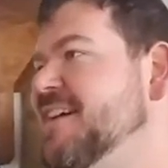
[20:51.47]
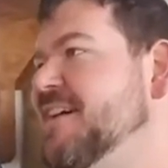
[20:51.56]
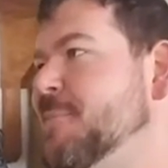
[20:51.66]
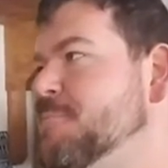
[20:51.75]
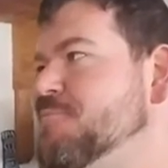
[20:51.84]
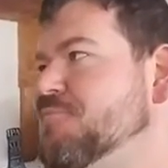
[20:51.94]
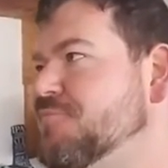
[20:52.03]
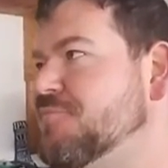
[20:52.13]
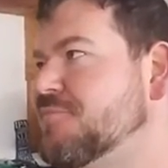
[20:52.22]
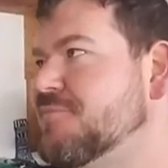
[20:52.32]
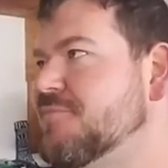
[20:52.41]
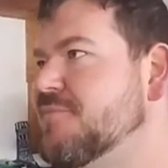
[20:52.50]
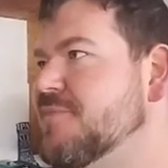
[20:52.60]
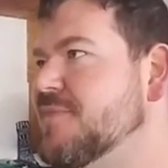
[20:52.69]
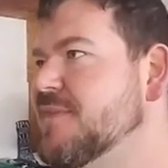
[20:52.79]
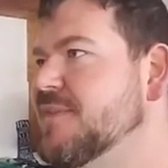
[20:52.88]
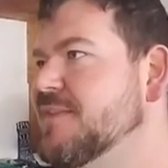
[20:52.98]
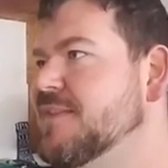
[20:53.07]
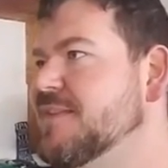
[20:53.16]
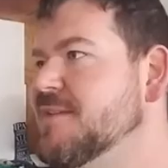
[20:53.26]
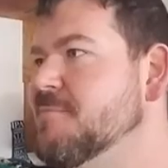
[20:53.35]
um,
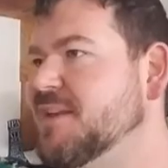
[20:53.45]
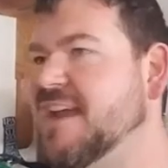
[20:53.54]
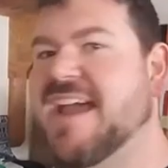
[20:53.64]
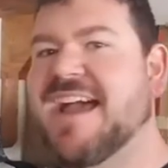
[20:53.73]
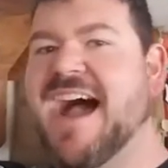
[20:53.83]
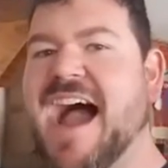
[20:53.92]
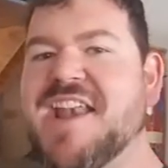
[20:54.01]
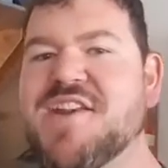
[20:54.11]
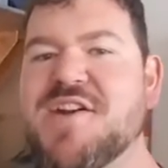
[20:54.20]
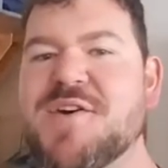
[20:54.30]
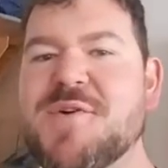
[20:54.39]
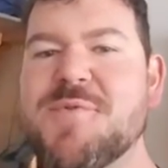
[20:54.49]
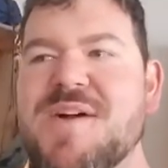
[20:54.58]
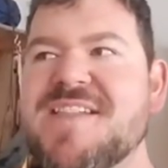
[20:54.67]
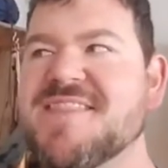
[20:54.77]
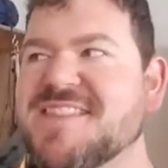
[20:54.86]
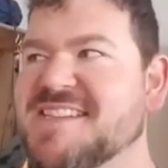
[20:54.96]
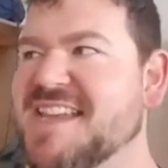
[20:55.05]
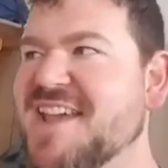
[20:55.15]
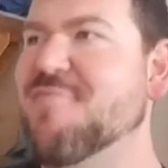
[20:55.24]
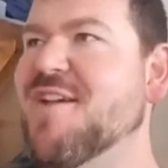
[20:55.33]
but like, I know the
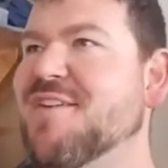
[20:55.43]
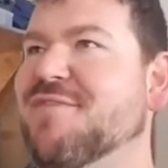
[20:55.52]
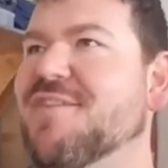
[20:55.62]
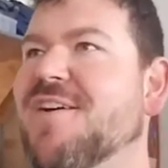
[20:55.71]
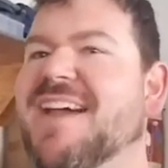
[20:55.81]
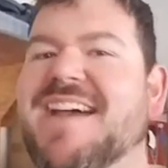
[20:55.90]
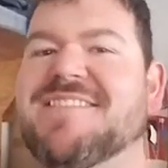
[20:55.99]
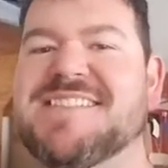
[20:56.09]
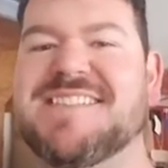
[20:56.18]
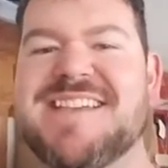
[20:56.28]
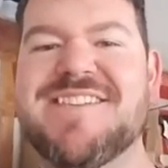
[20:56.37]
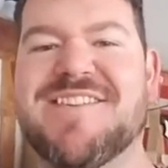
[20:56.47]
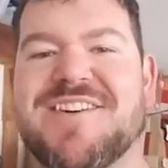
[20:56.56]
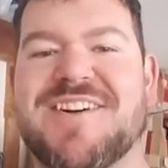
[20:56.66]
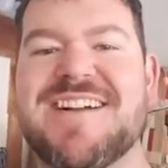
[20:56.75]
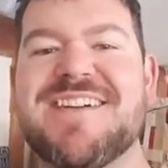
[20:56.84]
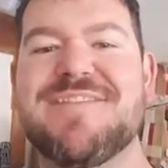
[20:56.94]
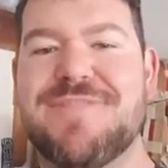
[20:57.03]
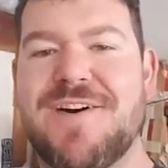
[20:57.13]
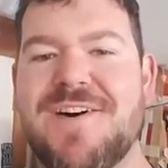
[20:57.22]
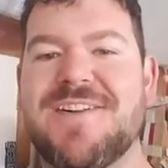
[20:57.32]
safe way to fall, and I've seen her
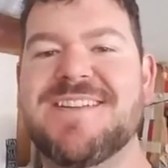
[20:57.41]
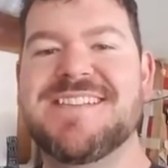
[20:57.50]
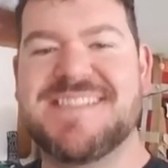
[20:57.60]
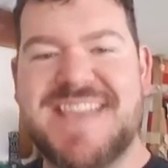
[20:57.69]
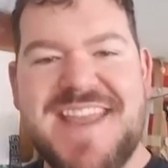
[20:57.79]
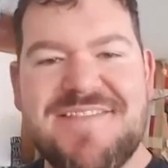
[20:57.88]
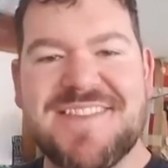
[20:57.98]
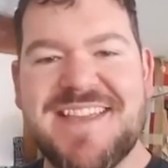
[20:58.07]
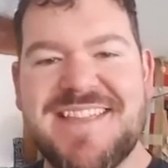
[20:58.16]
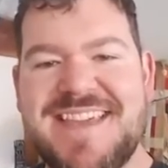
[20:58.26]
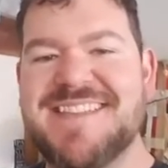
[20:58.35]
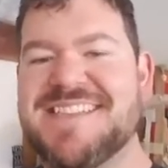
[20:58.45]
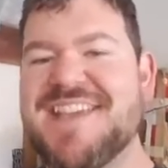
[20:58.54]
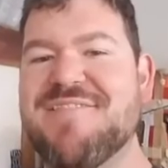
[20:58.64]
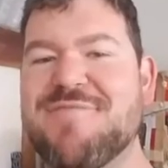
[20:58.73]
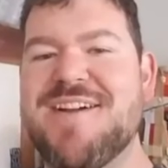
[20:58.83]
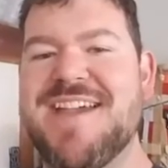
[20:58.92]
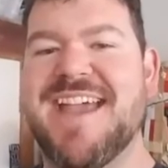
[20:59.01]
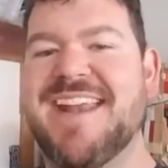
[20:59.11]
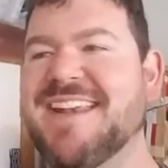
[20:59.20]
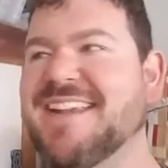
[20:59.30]
fall safely that safe
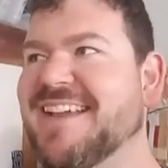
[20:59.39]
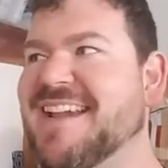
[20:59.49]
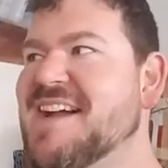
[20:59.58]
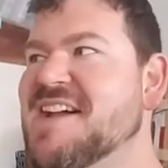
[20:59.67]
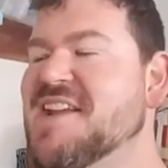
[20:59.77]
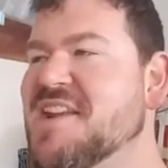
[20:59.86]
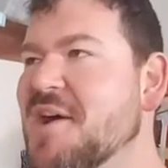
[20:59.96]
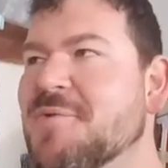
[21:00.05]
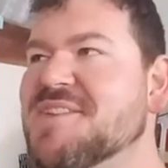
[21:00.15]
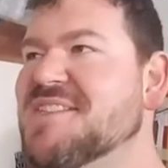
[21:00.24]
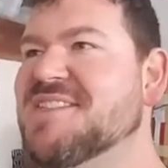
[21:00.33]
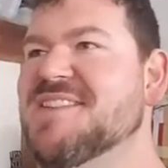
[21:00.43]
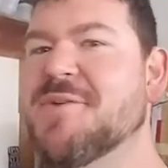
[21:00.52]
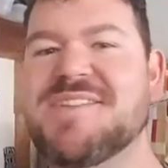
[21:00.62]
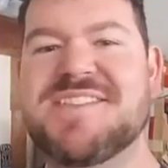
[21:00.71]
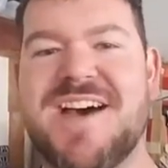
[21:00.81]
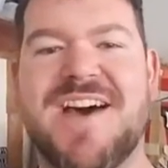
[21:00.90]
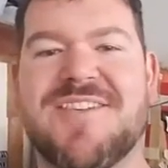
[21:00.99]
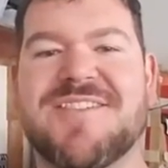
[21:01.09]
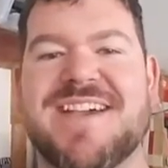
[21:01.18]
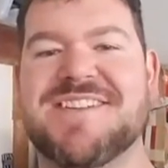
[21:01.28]
way and like no one's no one's
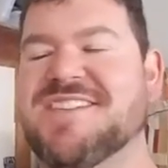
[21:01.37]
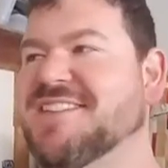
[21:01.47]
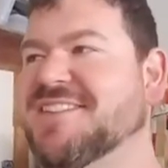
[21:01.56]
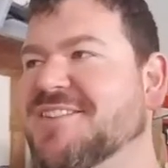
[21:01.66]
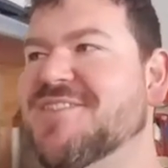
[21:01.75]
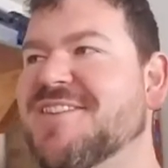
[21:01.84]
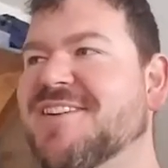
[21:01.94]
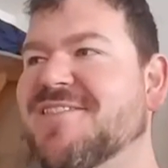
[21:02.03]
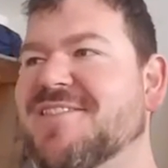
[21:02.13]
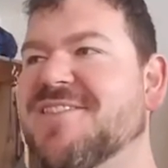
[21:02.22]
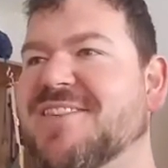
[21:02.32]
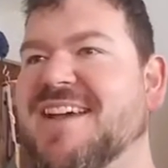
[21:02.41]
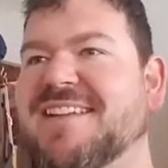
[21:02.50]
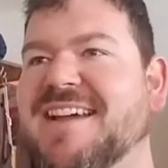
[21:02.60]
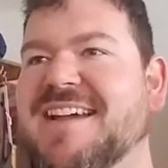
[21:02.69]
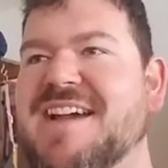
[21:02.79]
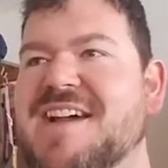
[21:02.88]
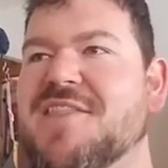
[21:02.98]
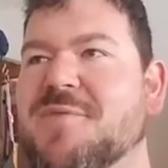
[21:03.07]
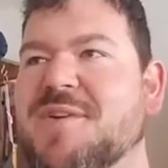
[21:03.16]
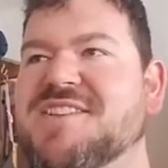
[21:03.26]
taught her that she just learned it on her own and like
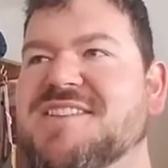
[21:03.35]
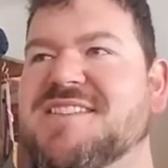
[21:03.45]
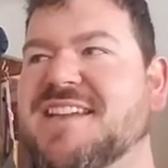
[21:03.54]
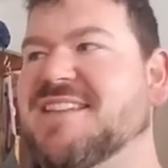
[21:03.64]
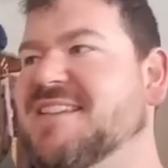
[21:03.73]
the way she's like